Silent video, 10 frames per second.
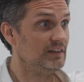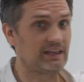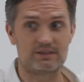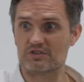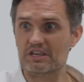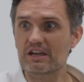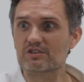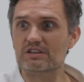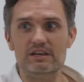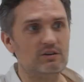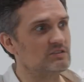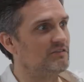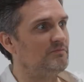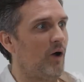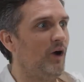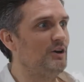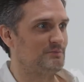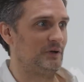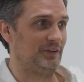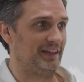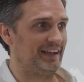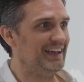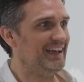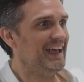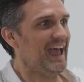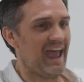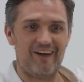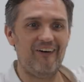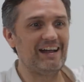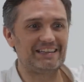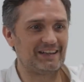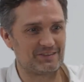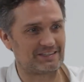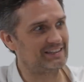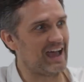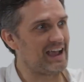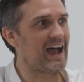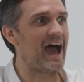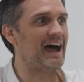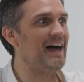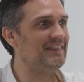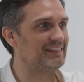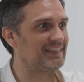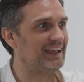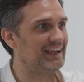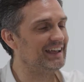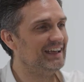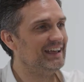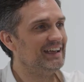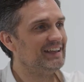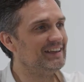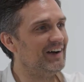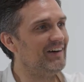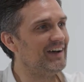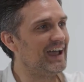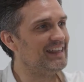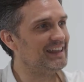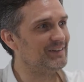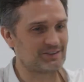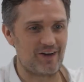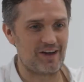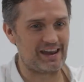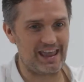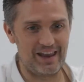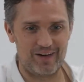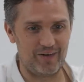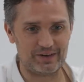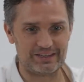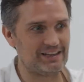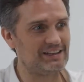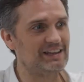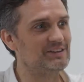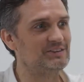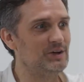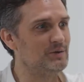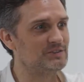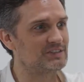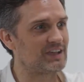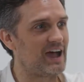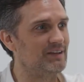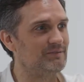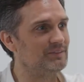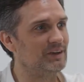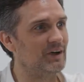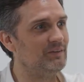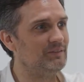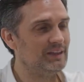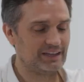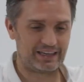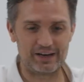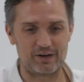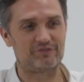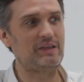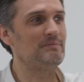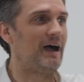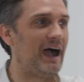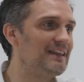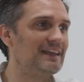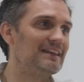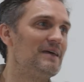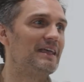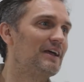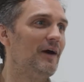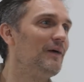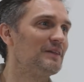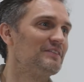Like it's years and years of barge building, and all I did was I got on the thing, and then all we need to do was just kind of kick our feet behind it to make it go a little